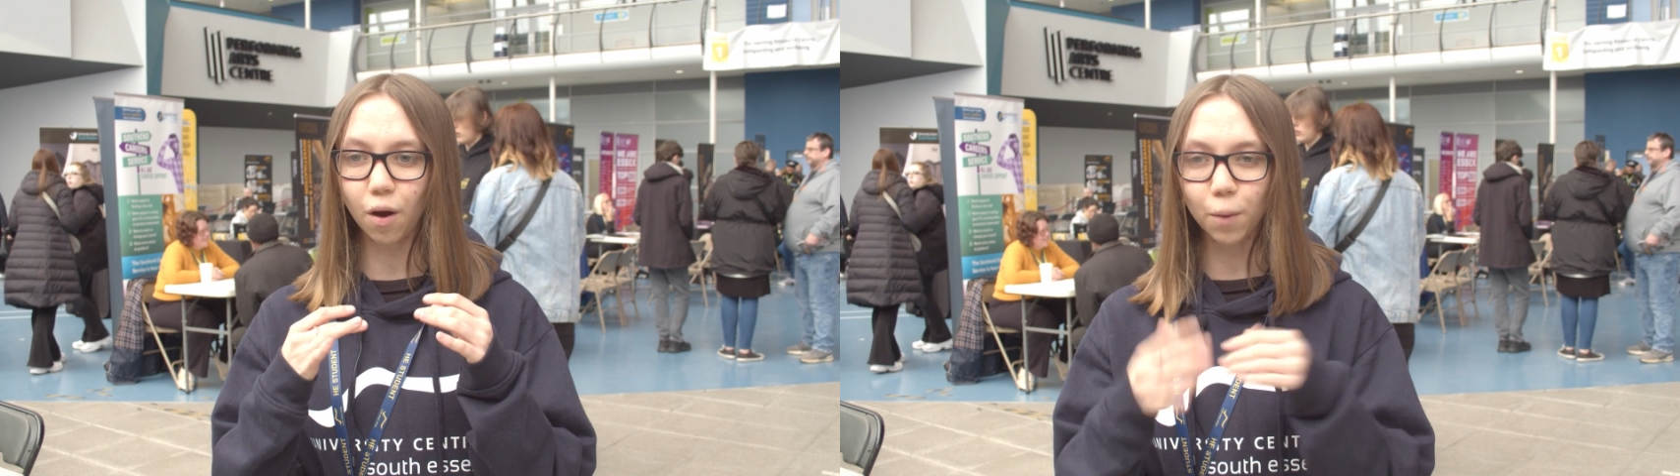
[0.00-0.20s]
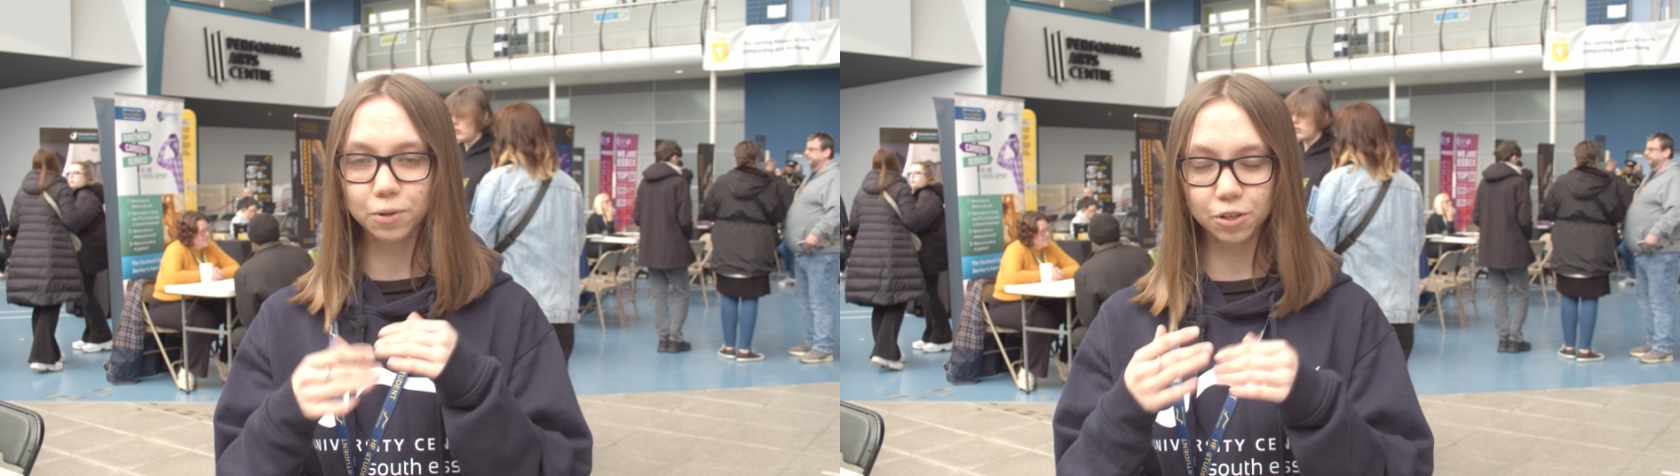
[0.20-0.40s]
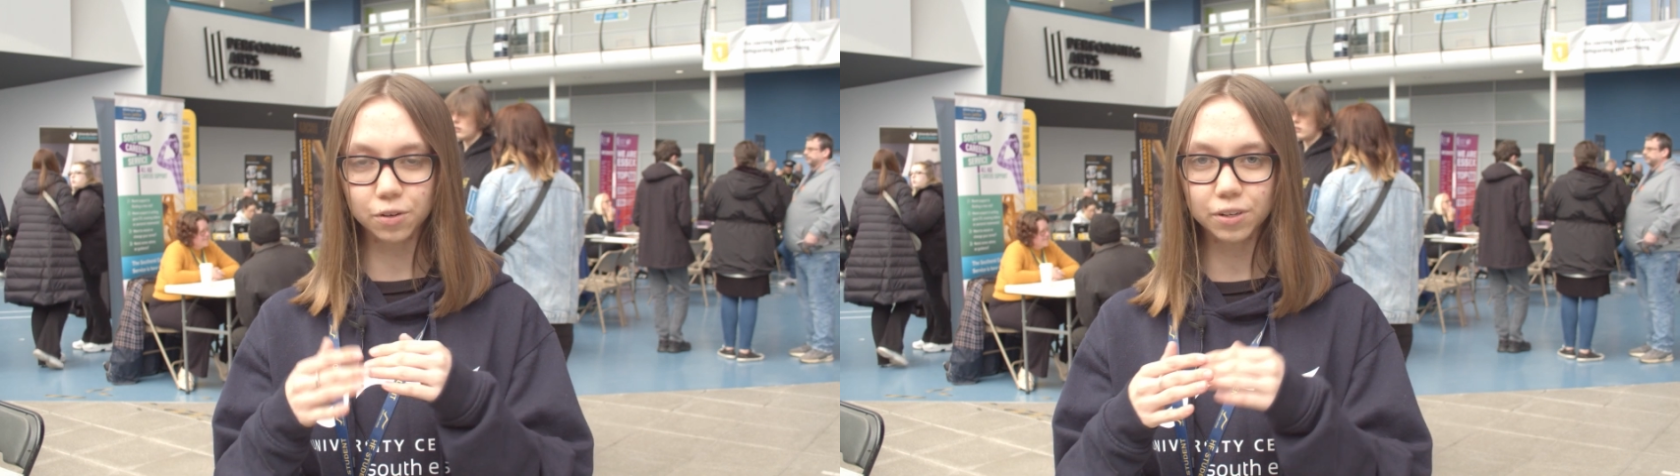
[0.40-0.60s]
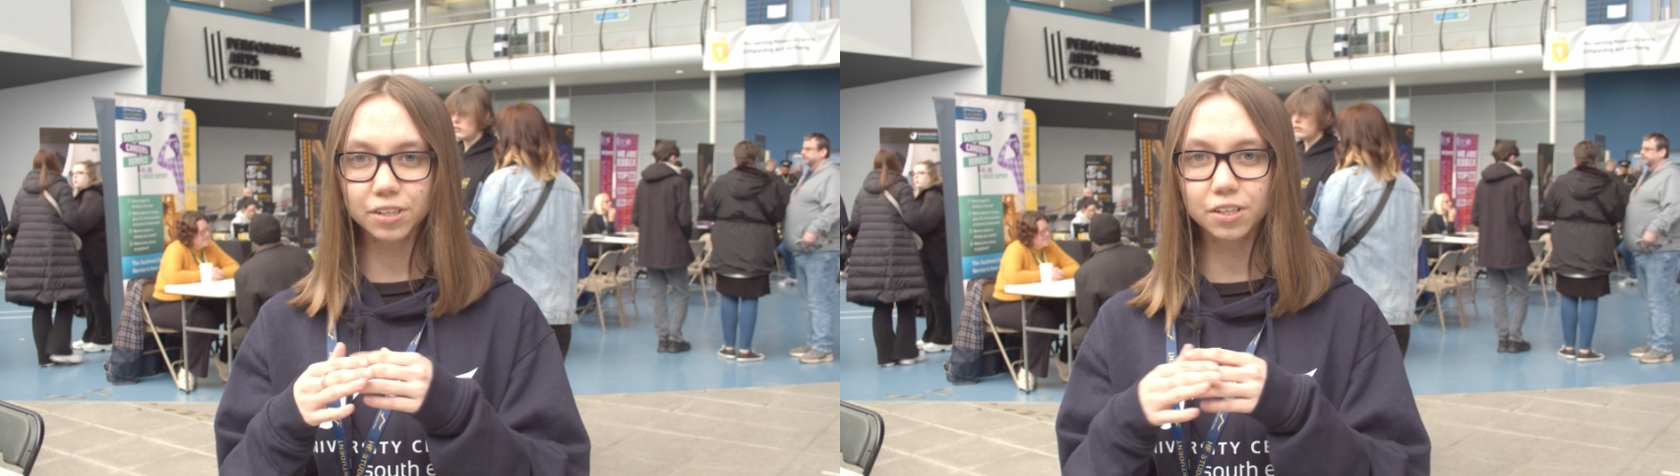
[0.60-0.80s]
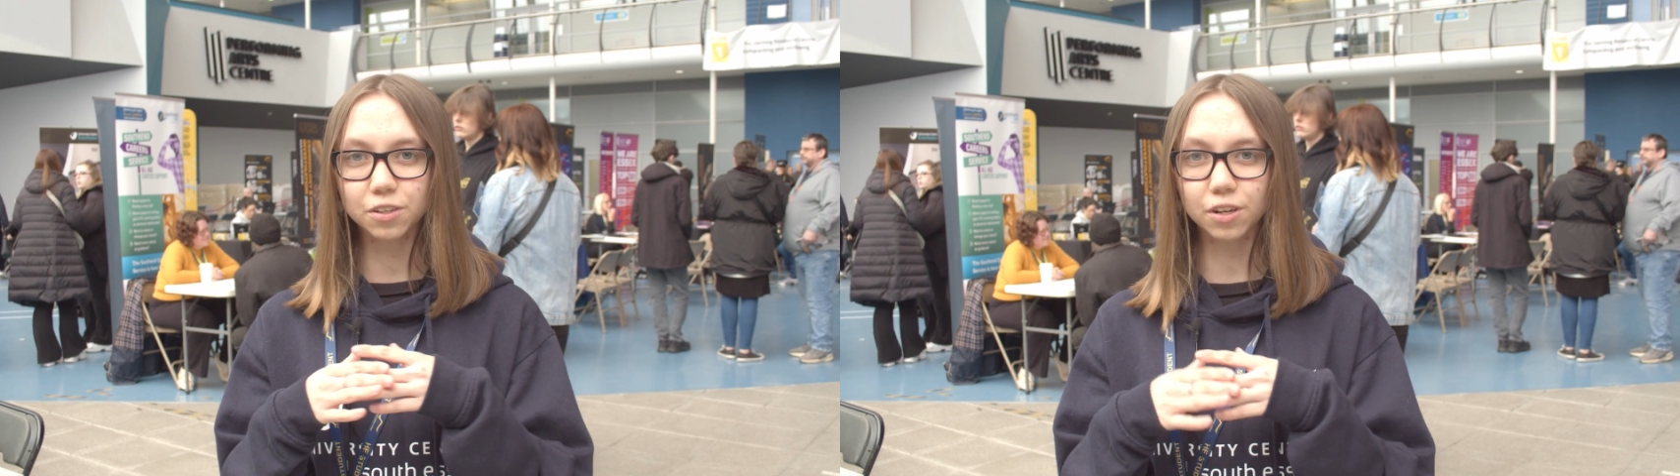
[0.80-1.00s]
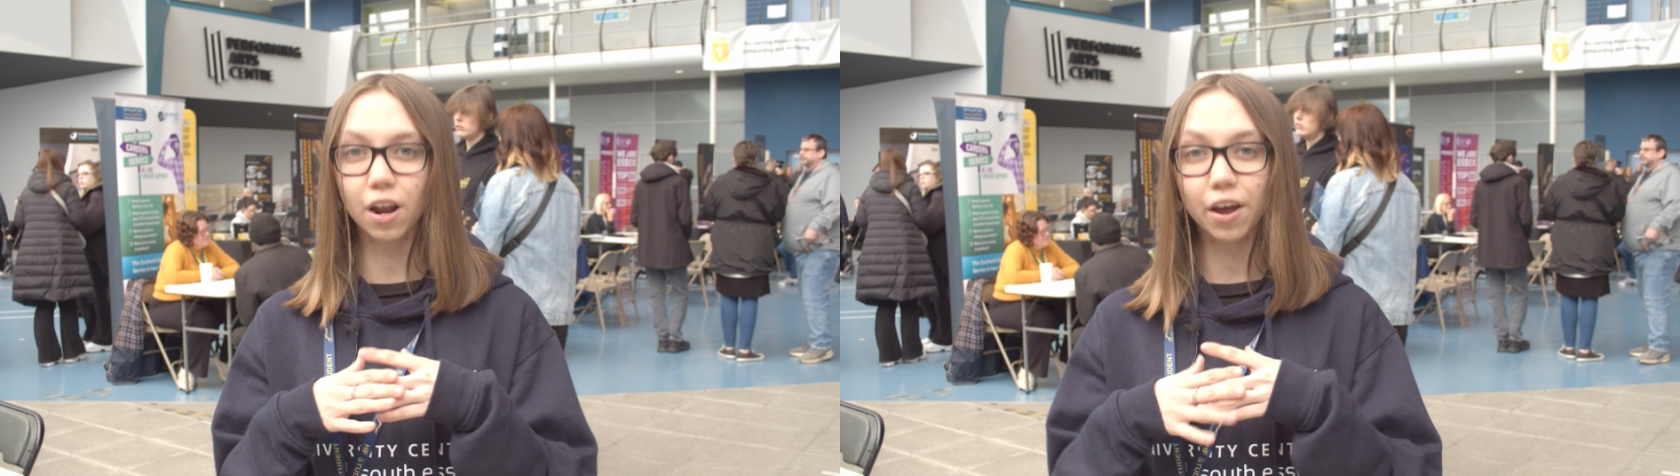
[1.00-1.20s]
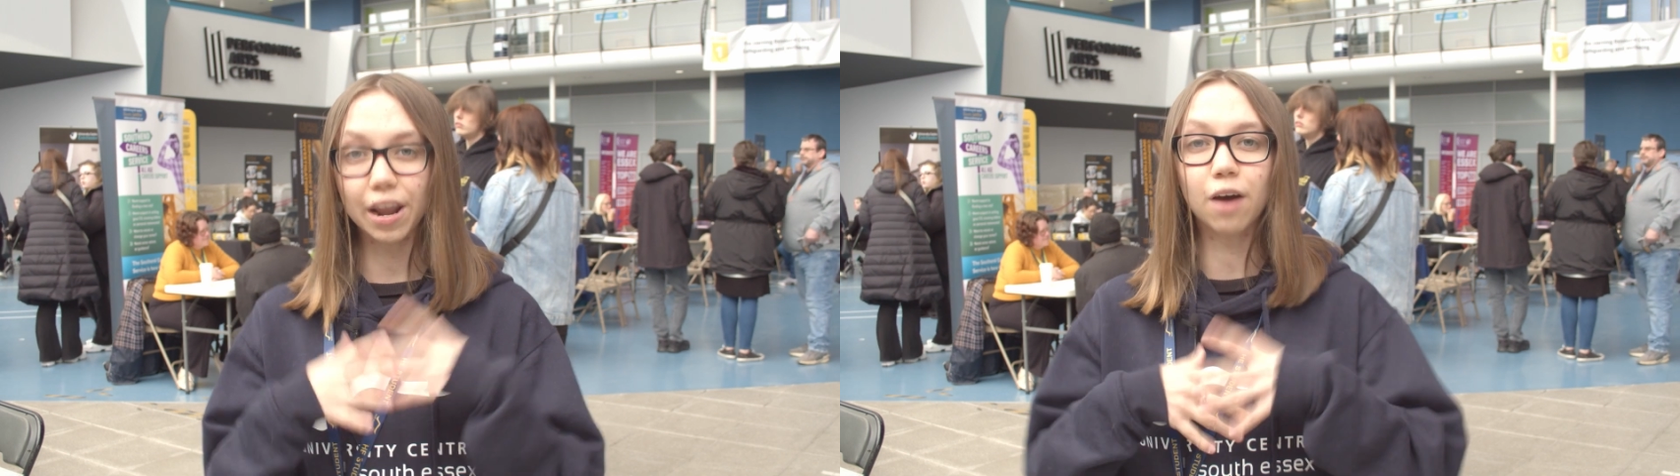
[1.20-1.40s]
opportunity to learn